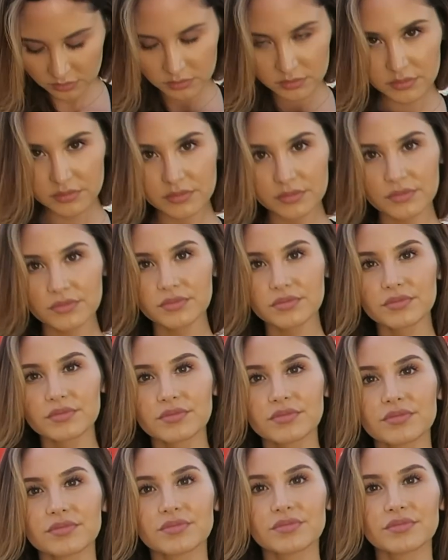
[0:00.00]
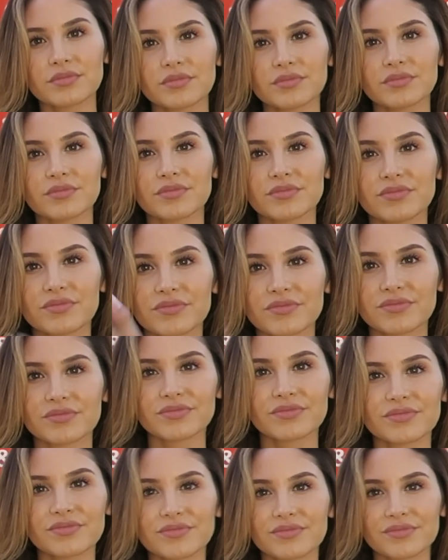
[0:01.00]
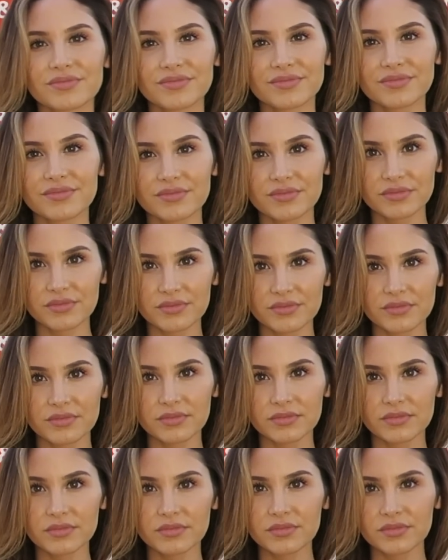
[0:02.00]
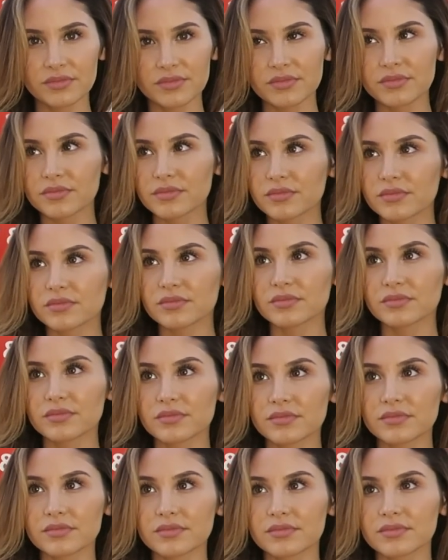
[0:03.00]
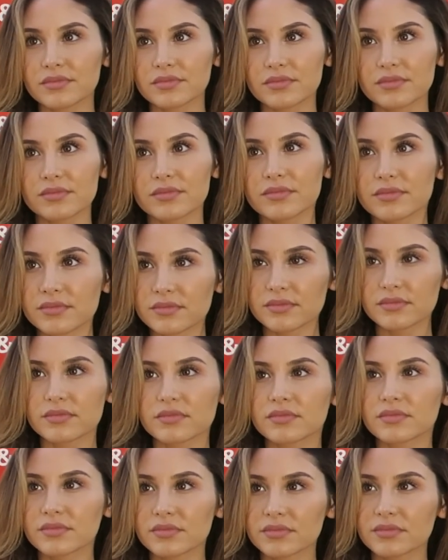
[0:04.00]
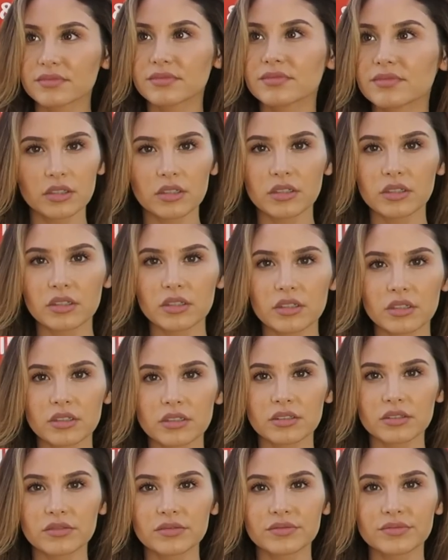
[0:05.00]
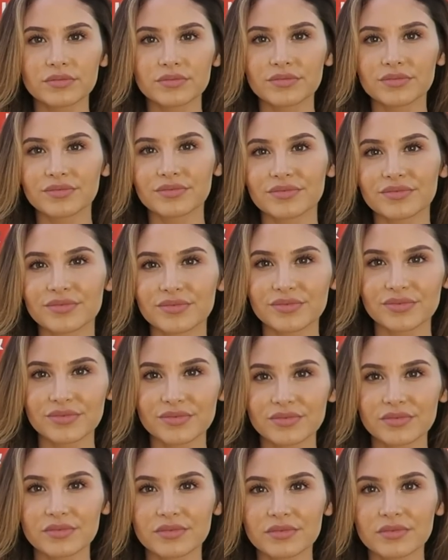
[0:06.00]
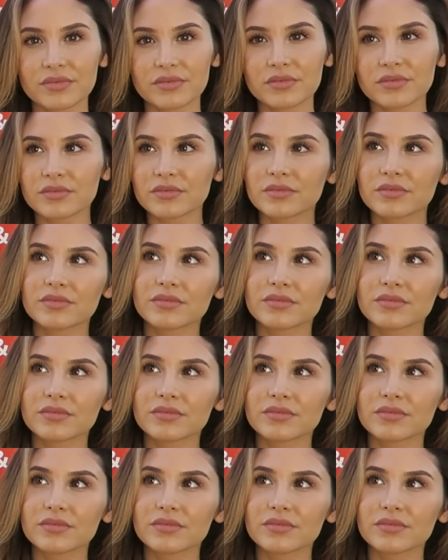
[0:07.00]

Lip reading: This person isn't speaking.